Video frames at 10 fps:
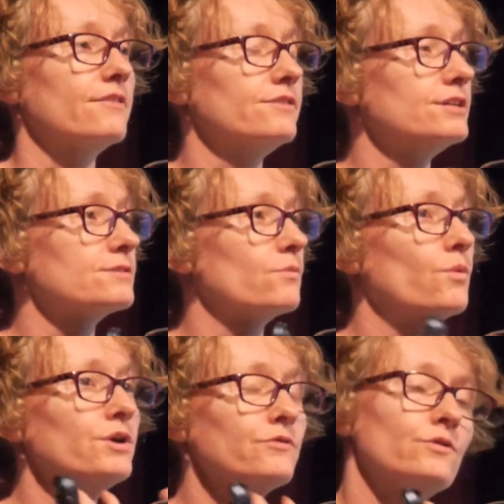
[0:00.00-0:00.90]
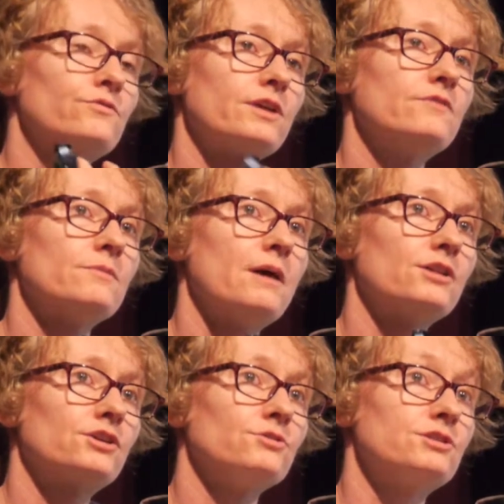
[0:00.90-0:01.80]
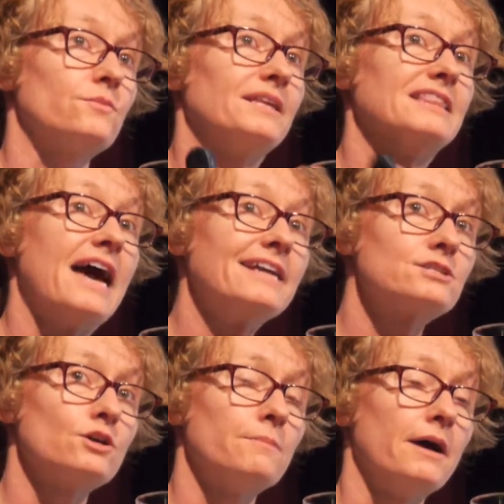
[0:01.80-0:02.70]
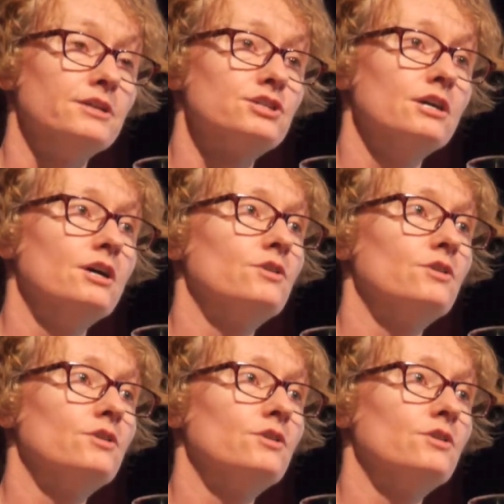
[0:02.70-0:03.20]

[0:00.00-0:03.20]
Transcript: these wonderful flavor molecules that we like so much